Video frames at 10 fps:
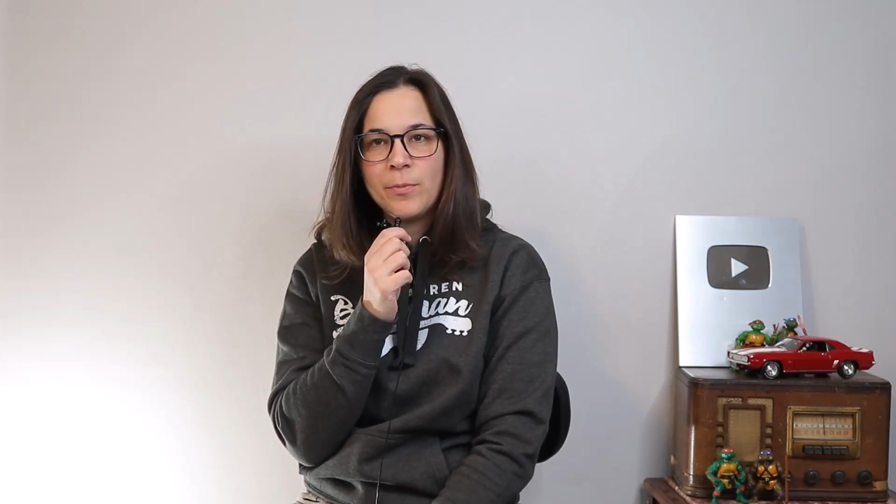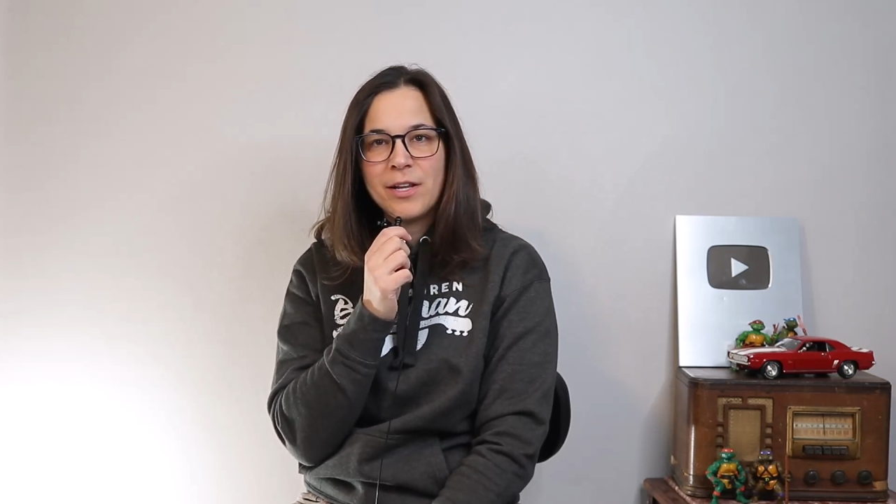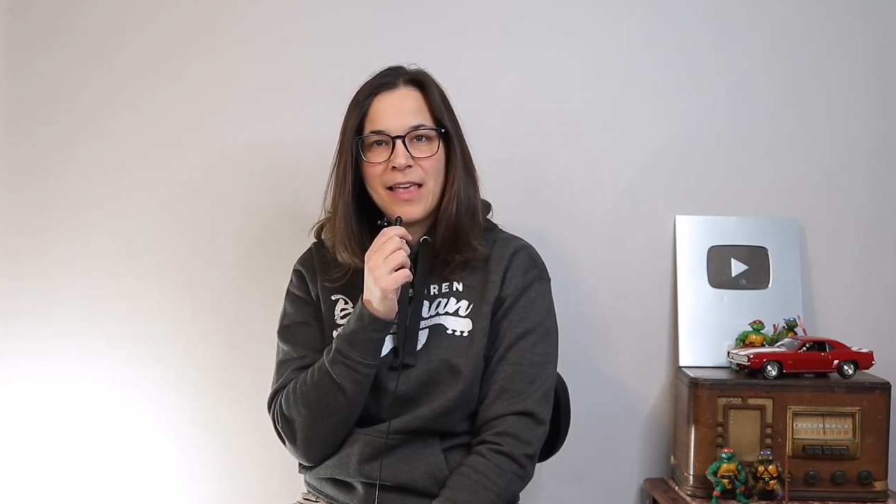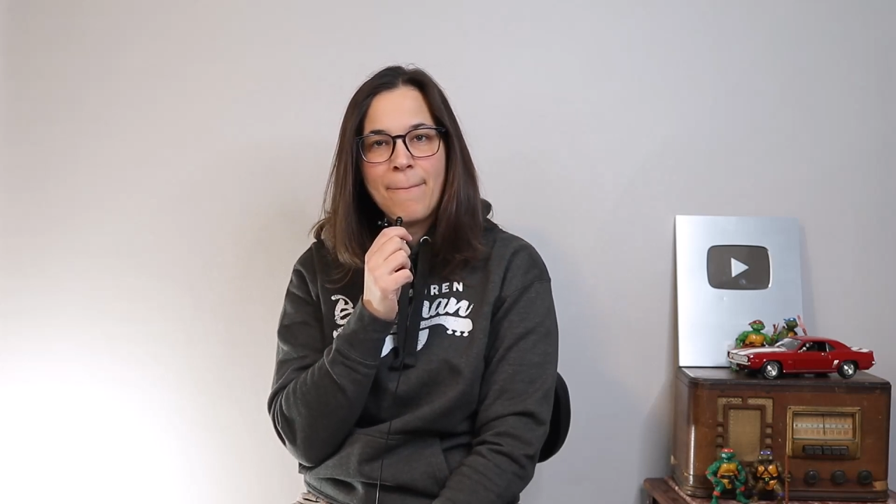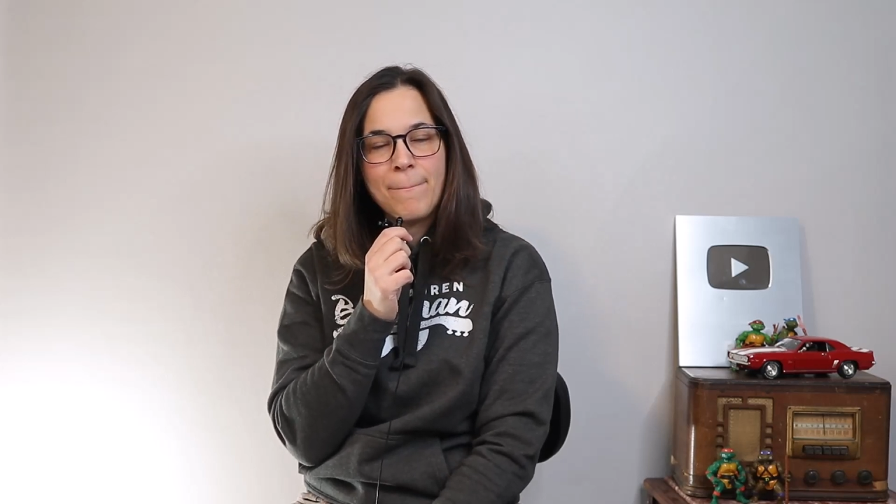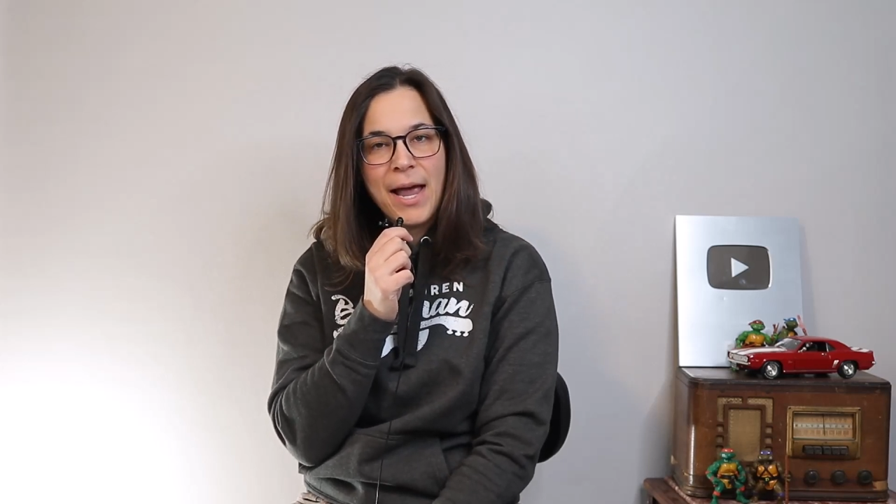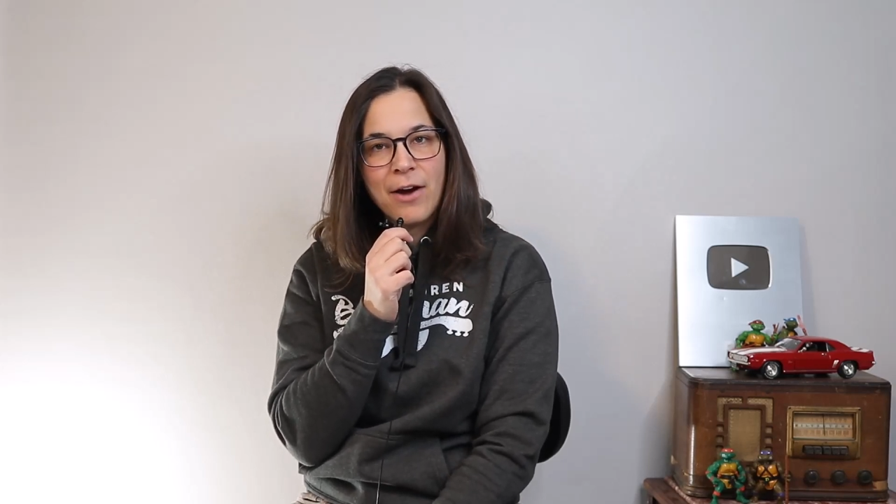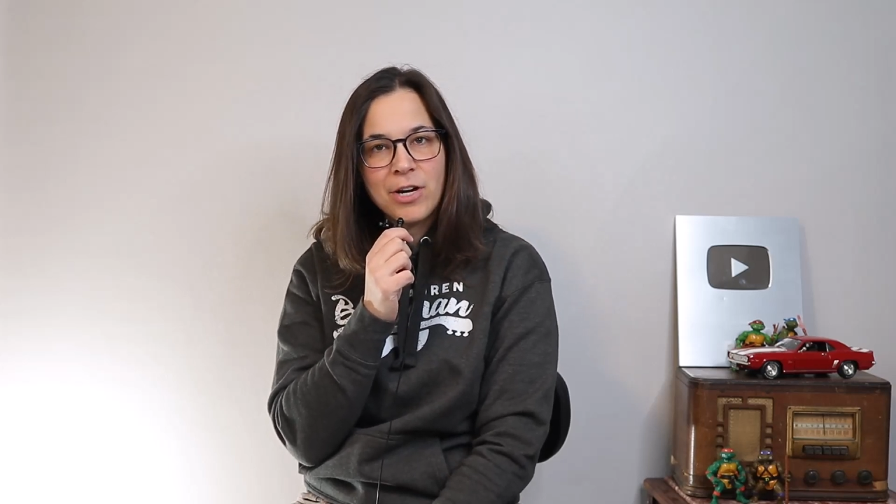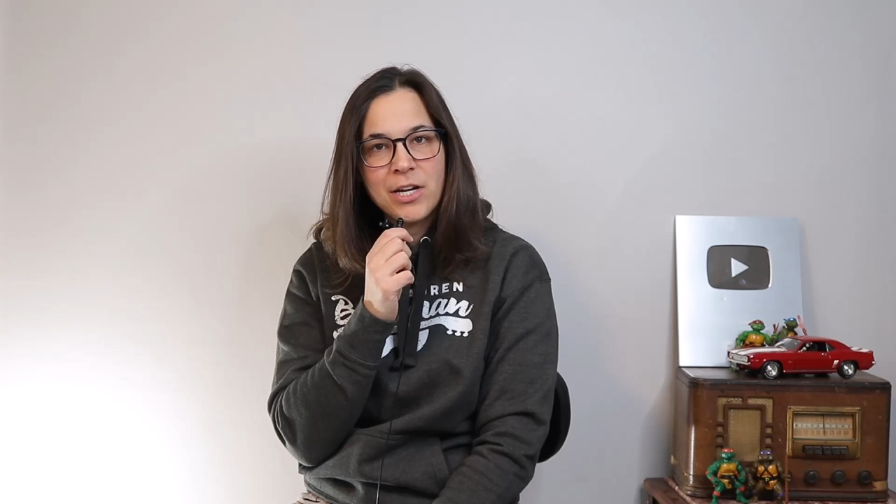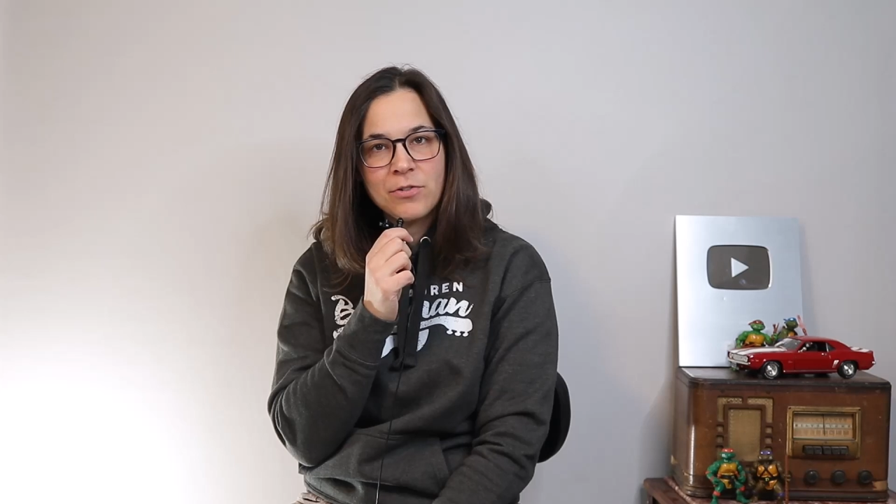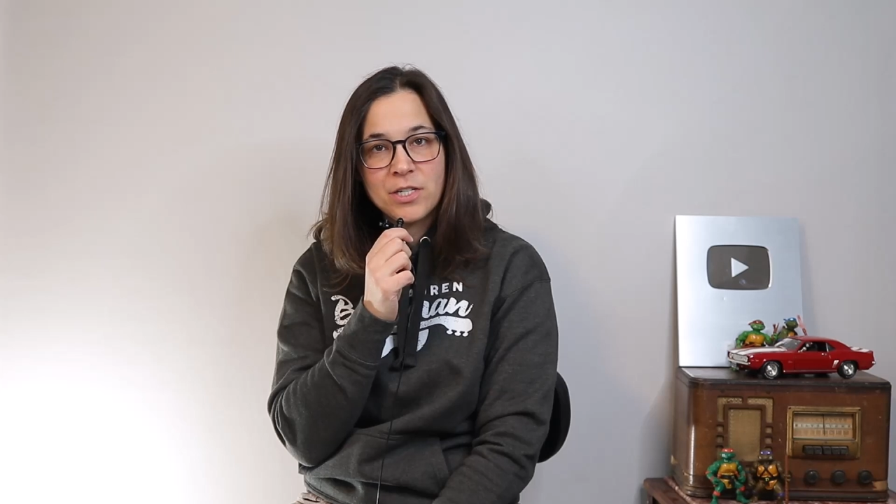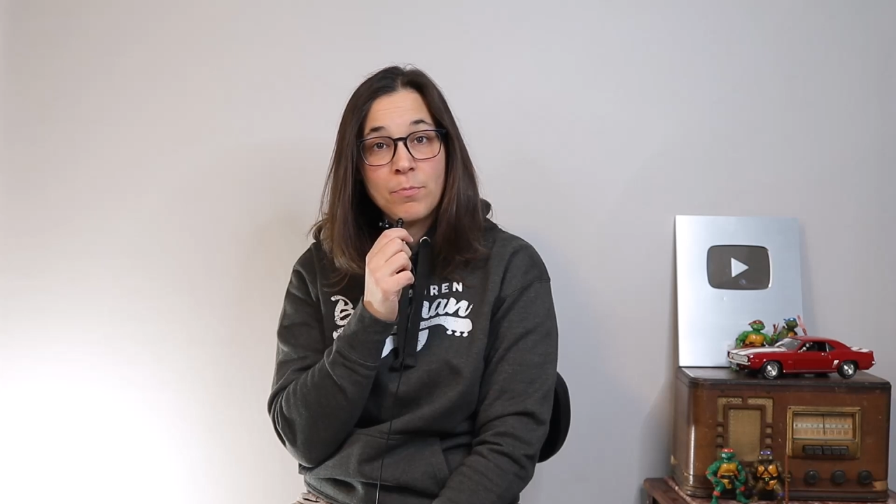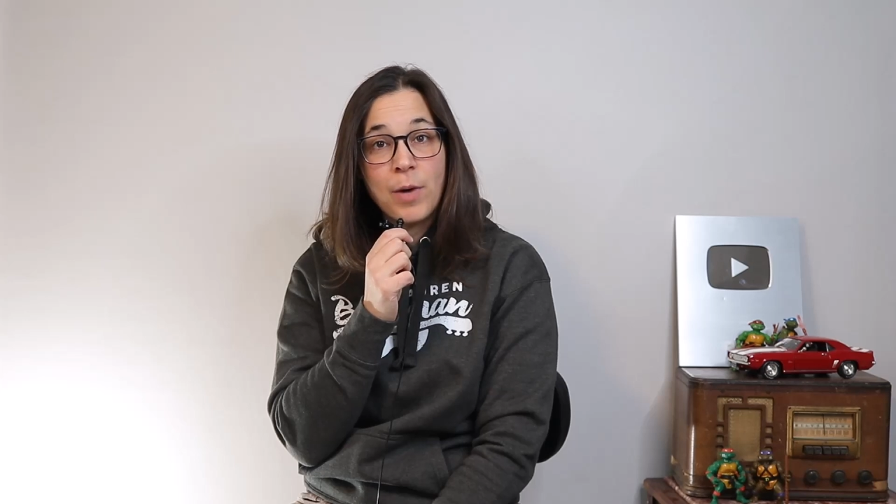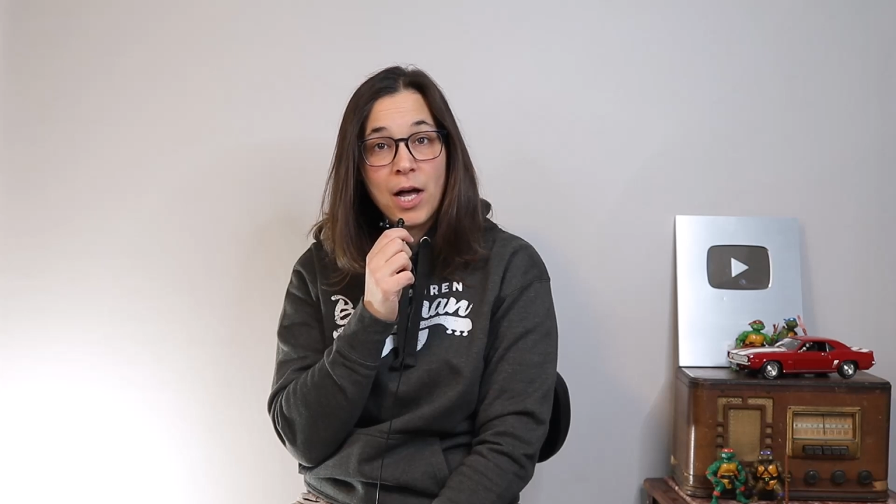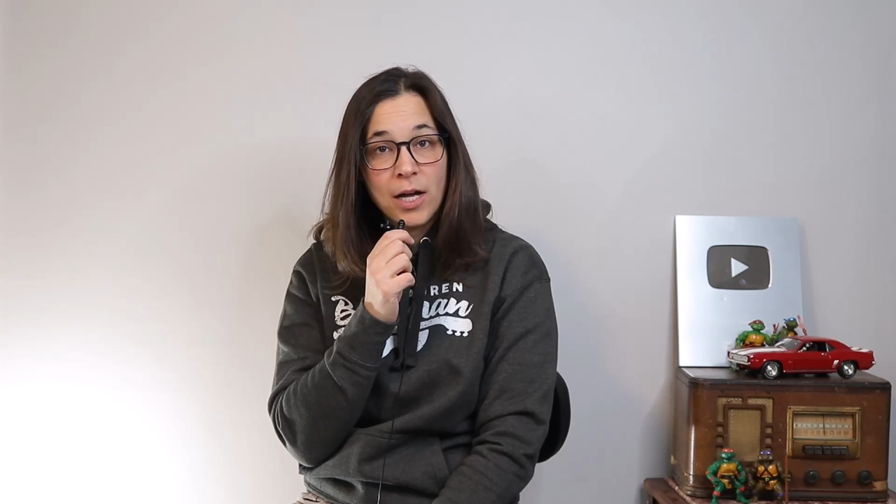bit of that barrier to
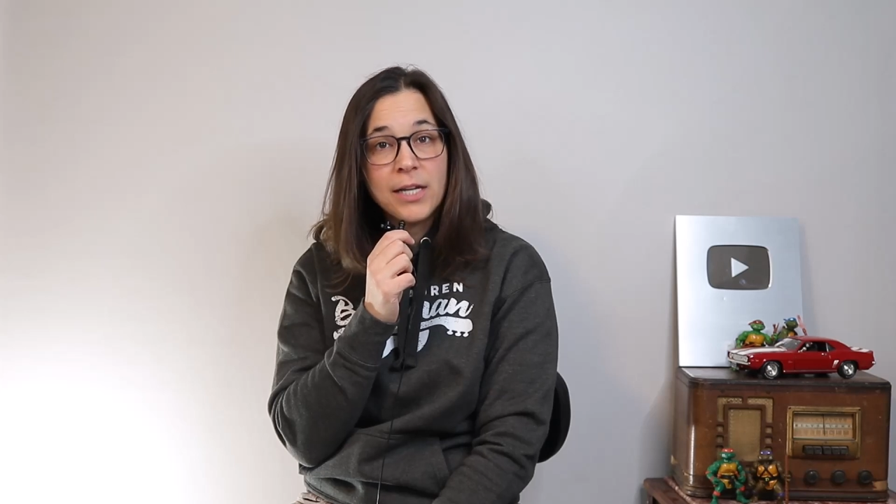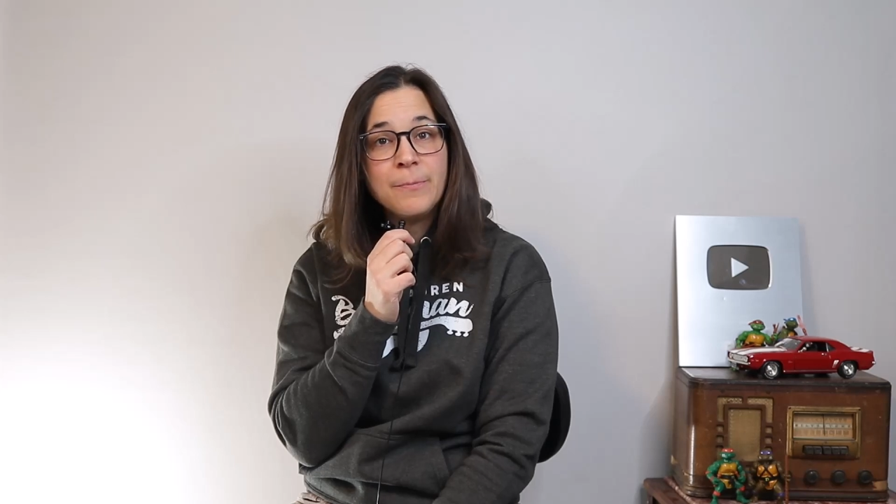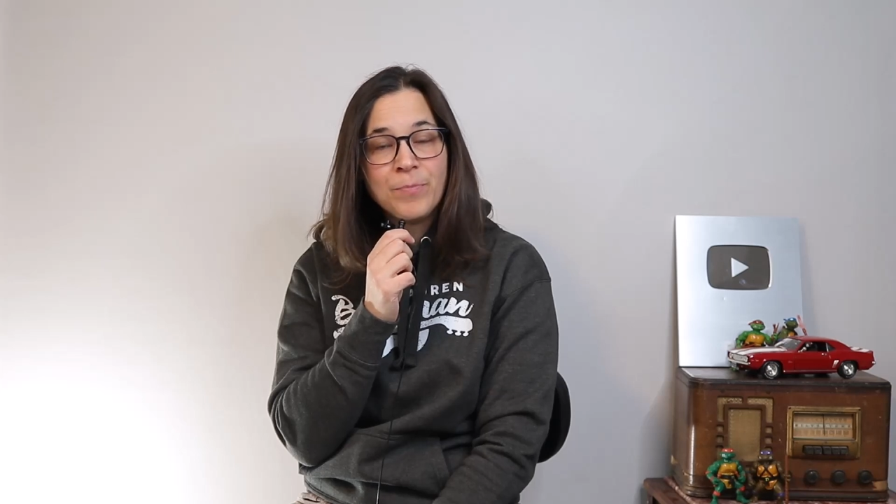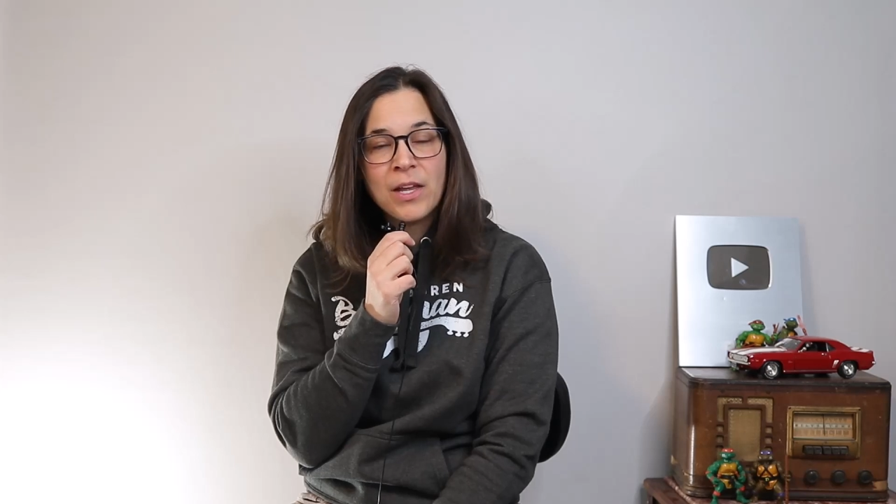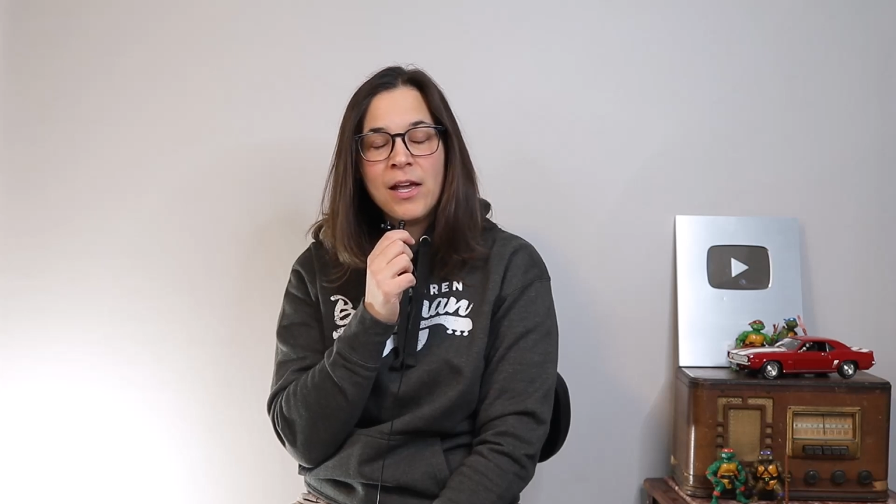buy.